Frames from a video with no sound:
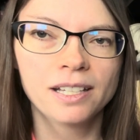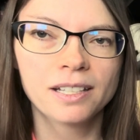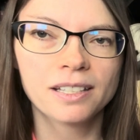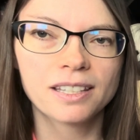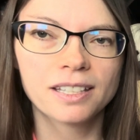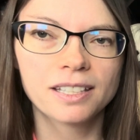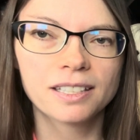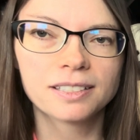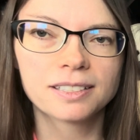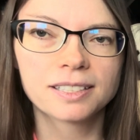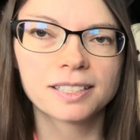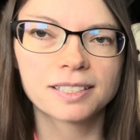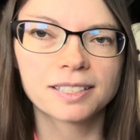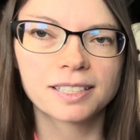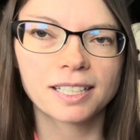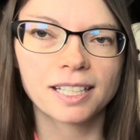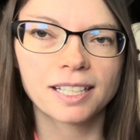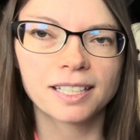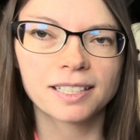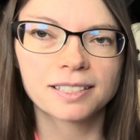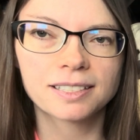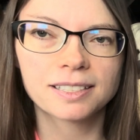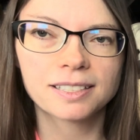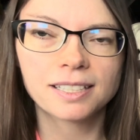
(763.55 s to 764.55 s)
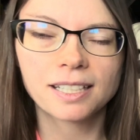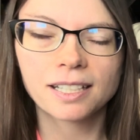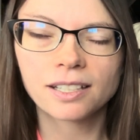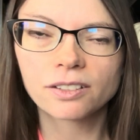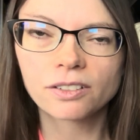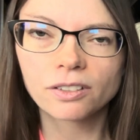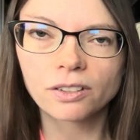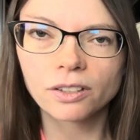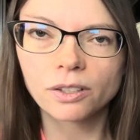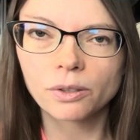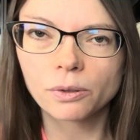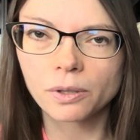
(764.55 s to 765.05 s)
This is a
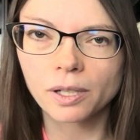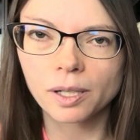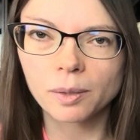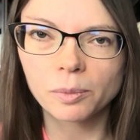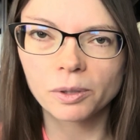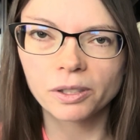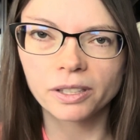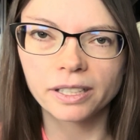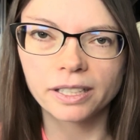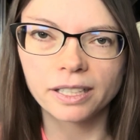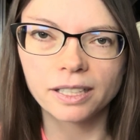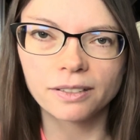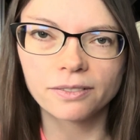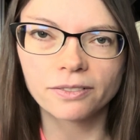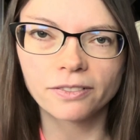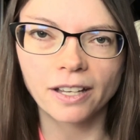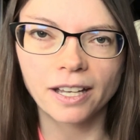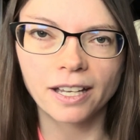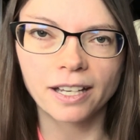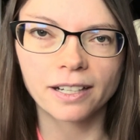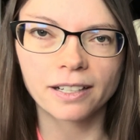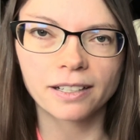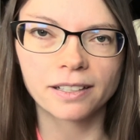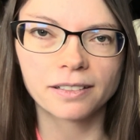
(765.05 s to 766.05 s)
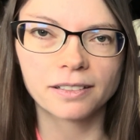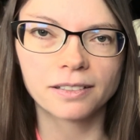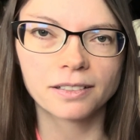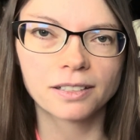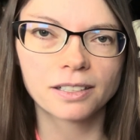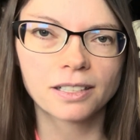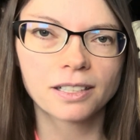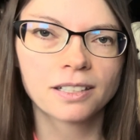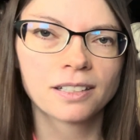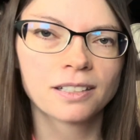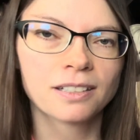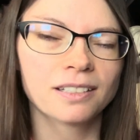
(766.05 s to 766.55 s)
standalone, I believe,
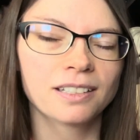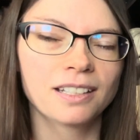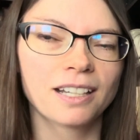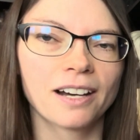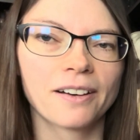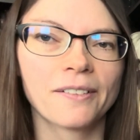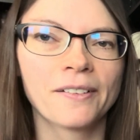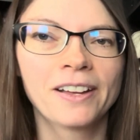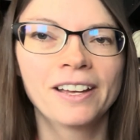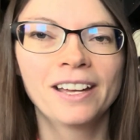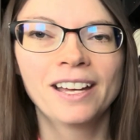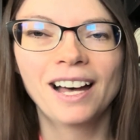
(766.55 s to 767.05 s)
and yeah,